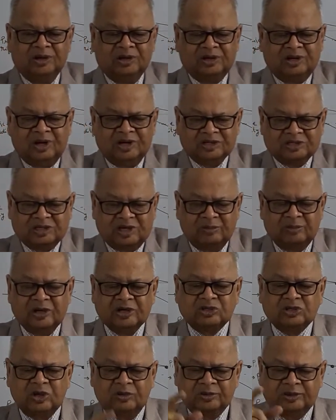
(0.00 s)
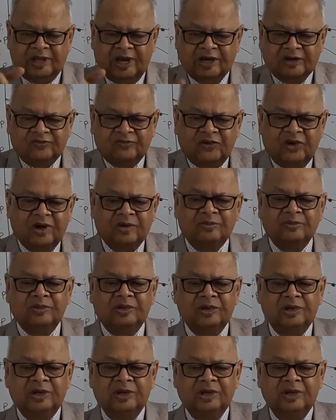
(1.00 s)
customers of that firm.
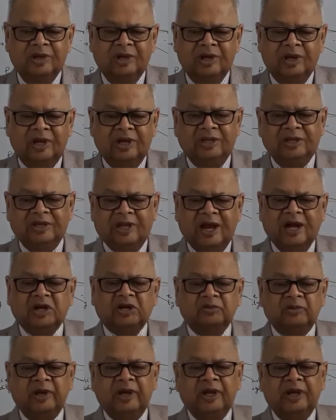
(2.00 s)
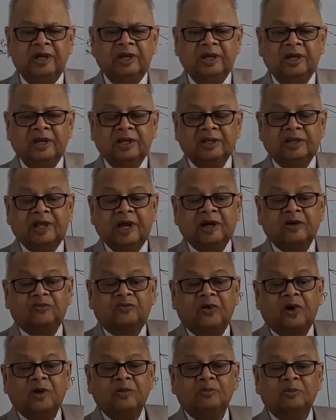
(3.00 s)
In that way, that
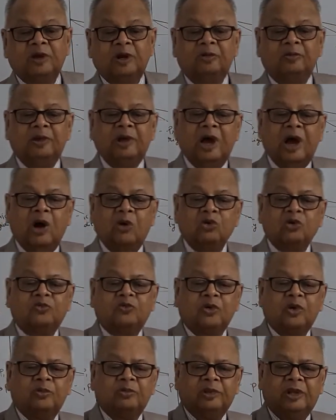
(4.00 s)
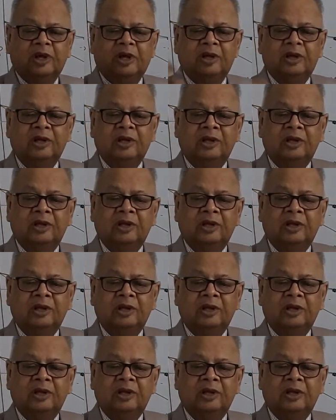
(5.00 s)
firm will be out from the